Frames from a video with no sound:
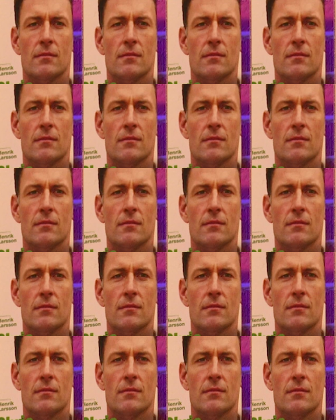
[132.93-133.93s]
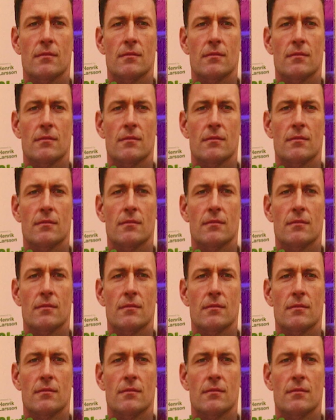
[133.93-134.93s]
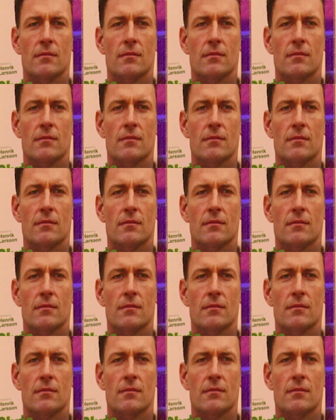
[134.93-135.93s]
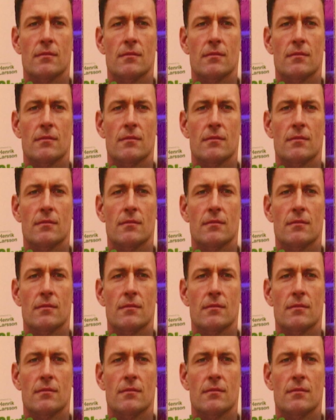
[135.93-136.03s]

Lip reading: The person shown says nothing.